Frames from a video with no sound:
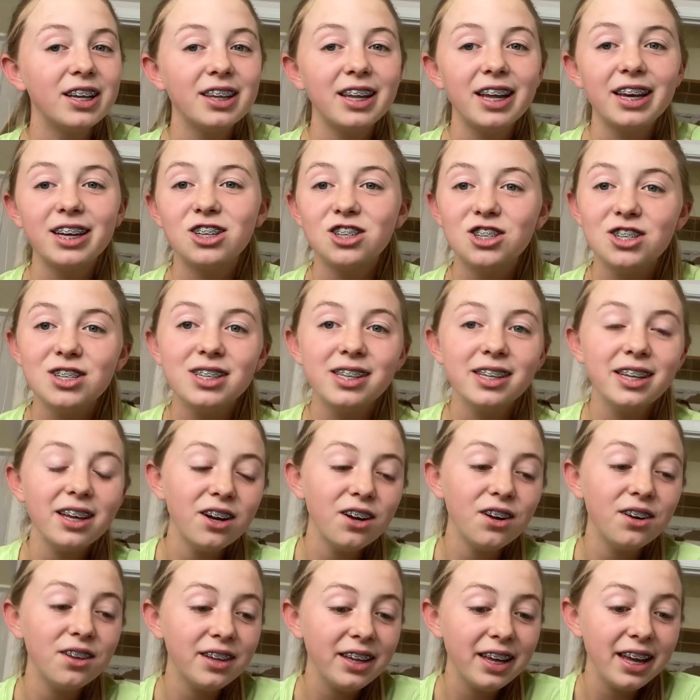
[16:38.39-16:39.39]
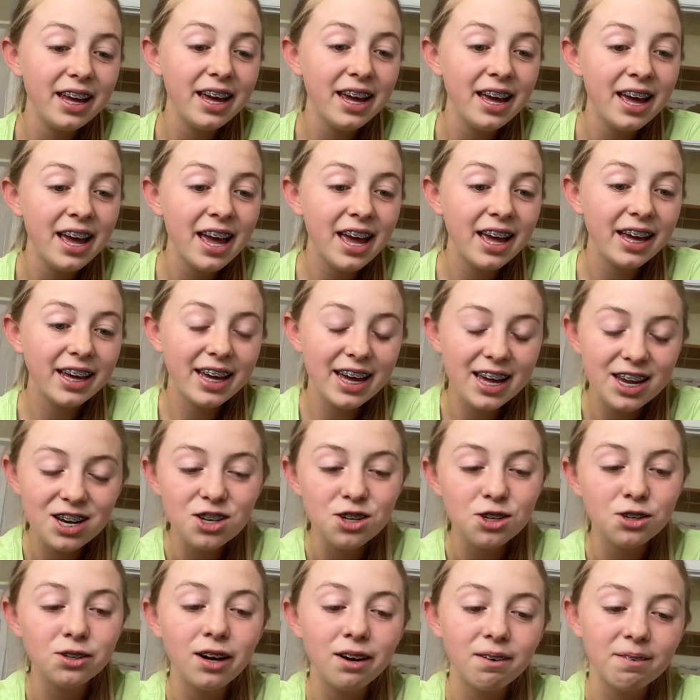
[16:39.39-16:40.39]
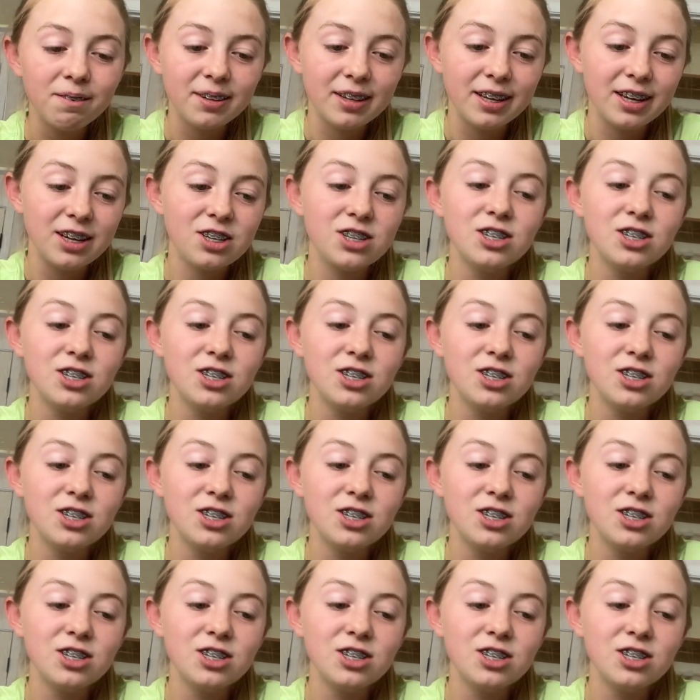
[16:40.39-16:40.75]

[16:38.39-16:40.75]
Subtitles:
Like, she's literally can do everything.